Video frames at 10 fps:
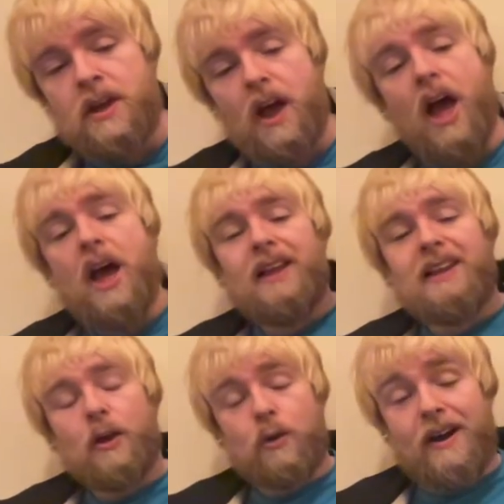Uh, a
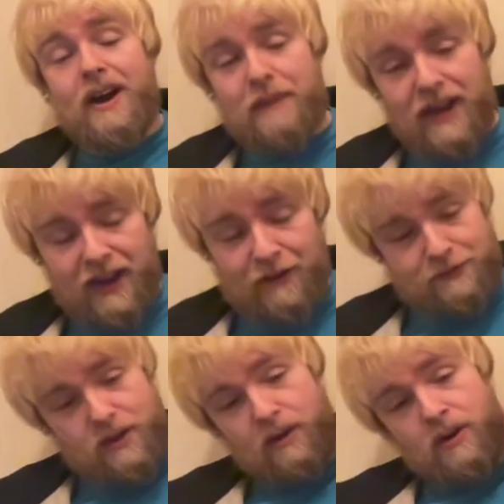little qualm I have
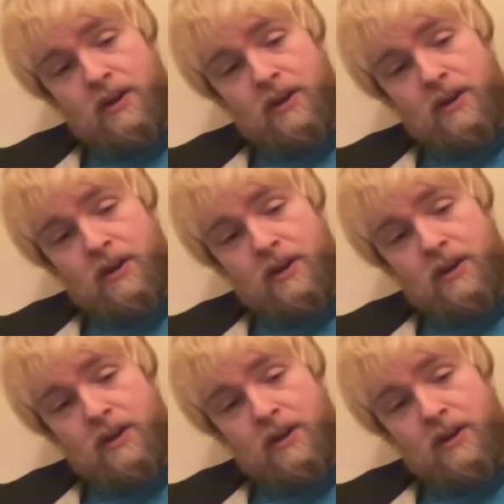though.